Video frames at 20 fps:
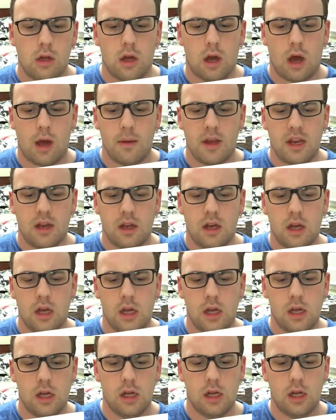I mean,
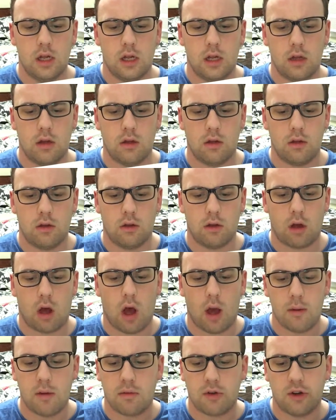
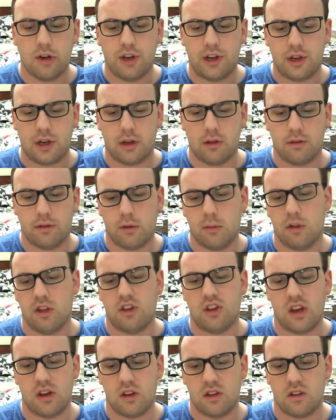I'm approaching it from the
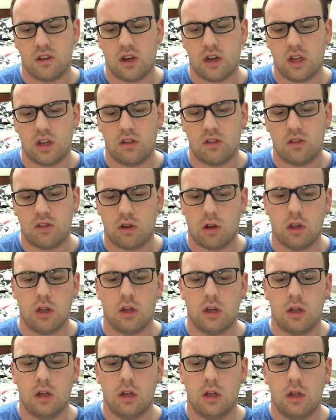gender studies
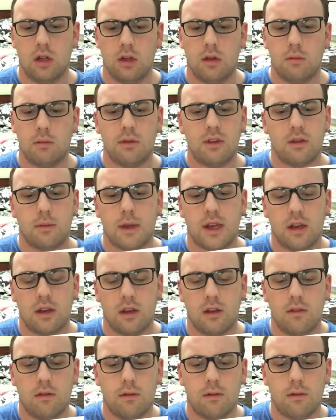scholar
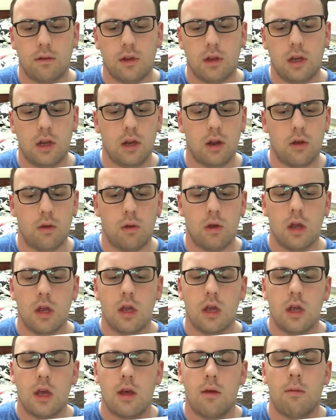perspective. You know,
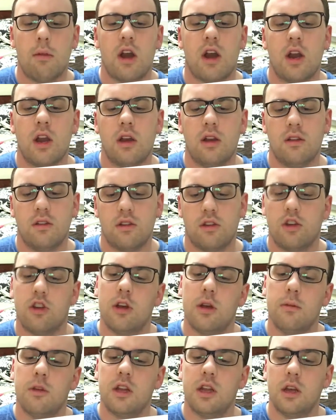Marion is
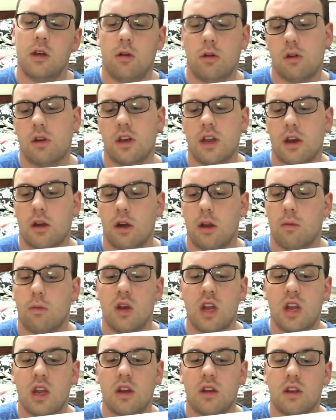determinedly ordinary,
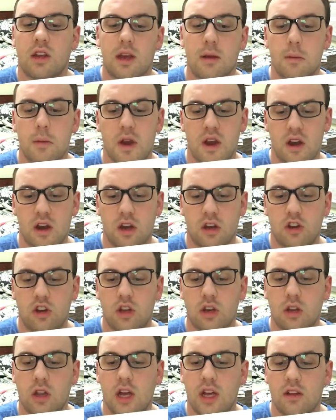waiting to get married.
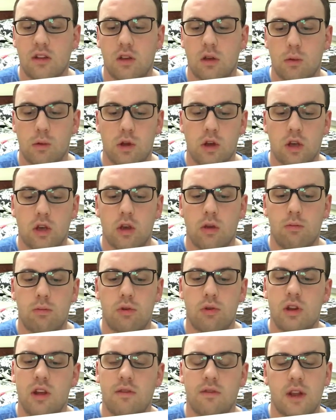She likes her work, her
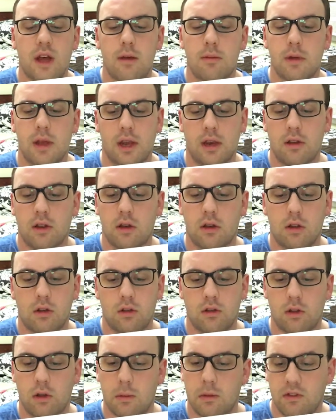broody flatmate, and her
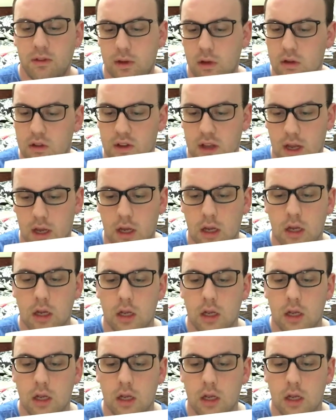sober fiancé.